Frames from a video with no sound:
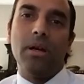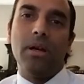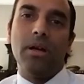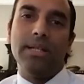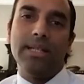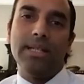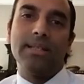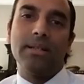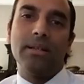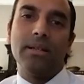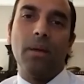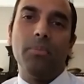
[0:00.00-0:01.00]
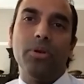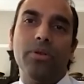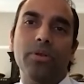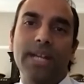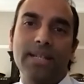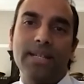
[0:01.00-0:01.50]
a decent number
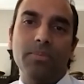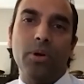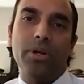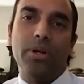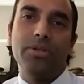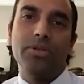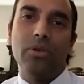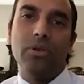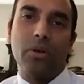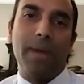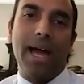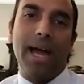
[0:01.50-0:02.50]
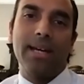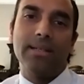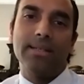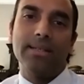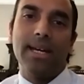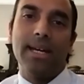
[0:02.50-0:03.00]
of data points to look back
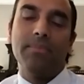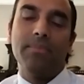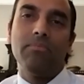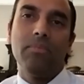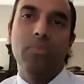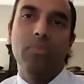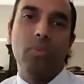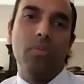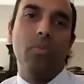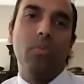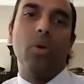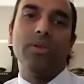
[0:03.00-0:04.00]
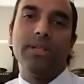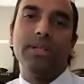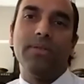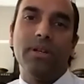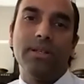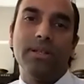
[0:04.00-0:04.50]
and say, was the
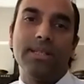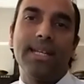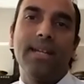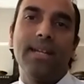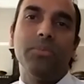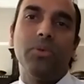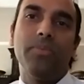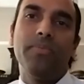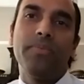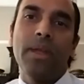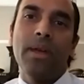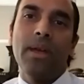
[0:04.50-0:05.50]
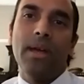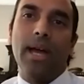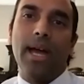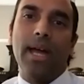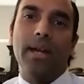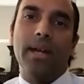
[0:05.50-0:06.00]
dividend sustainable?
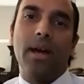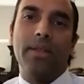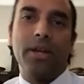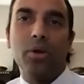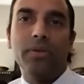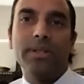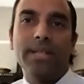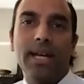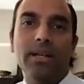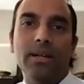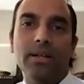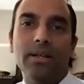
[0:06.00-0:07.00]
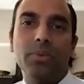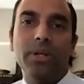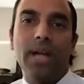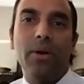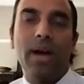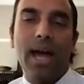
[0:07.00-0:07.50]
And I think over 10 years, we
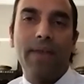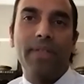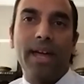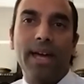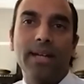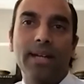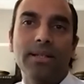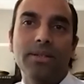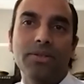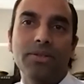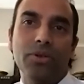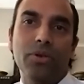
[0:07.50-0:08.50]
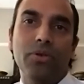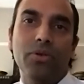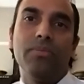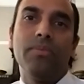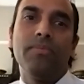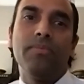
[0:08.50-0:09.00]
now have that.
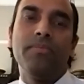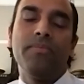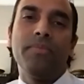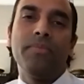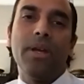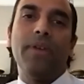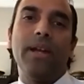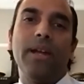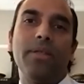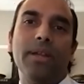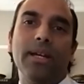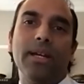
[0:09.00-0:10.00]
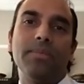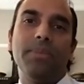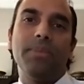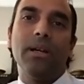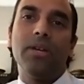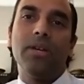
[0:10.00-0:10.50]
So if anything, it's
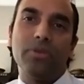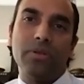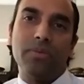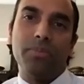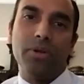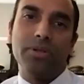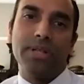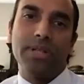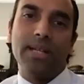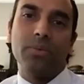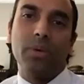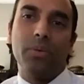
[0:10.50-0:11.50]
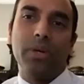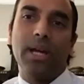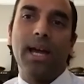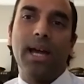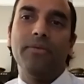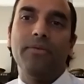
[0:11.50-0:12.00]
been an iterative process where we
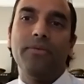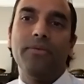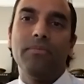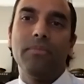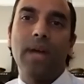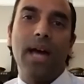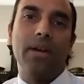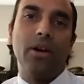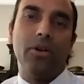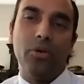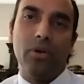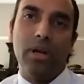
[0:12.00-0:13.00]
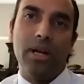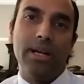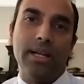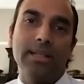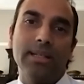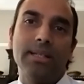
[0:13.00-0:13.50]
have had our own
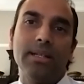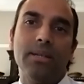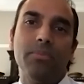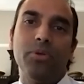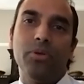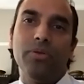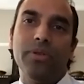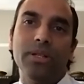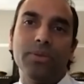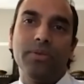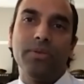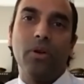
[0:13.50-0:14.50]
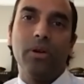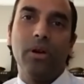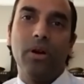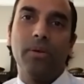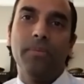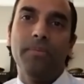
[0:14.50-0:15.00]
learnings and improved it as we've gone along.